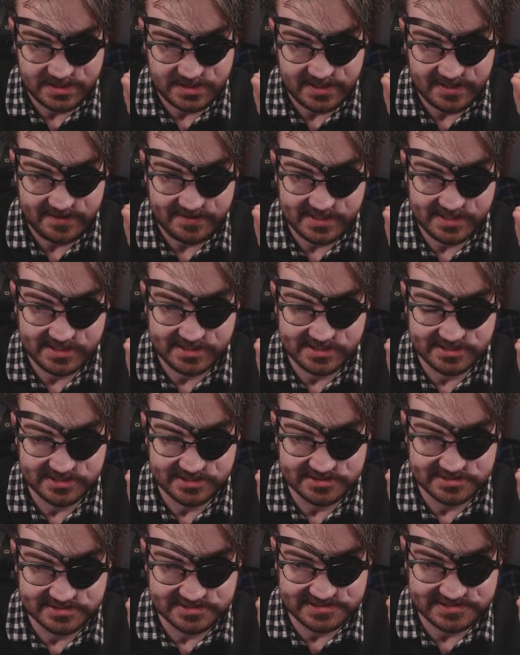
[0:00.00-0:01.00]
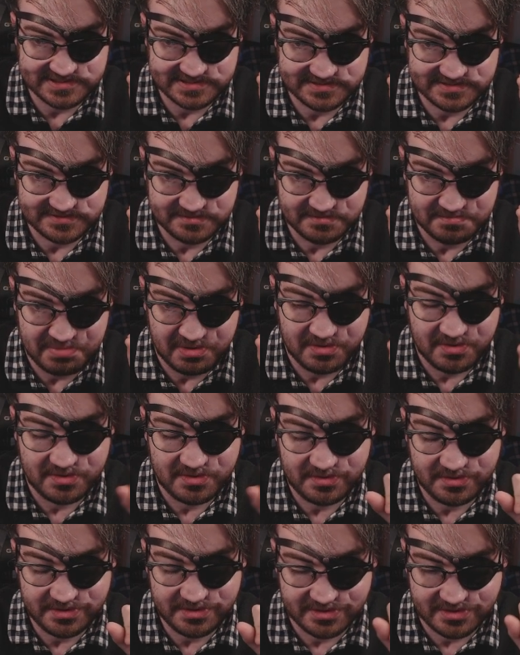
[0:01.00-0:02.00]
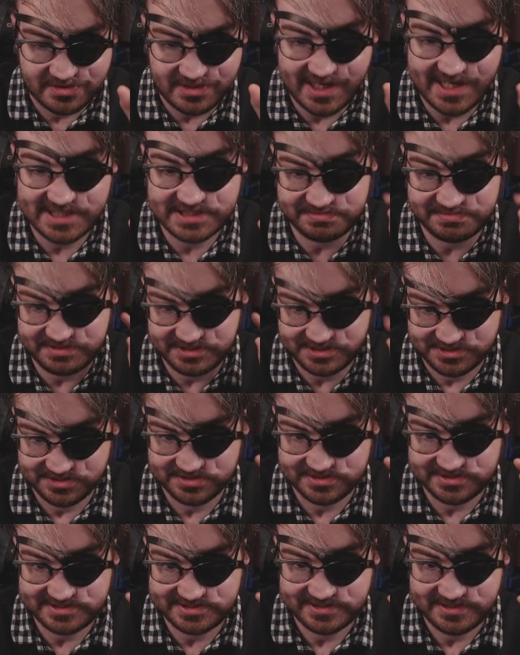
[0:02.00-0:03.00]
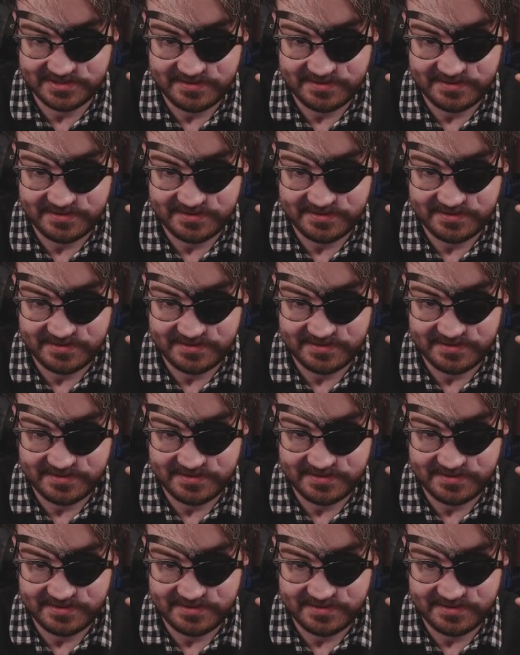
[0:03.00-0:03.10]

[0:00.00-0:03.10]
is pull your class features.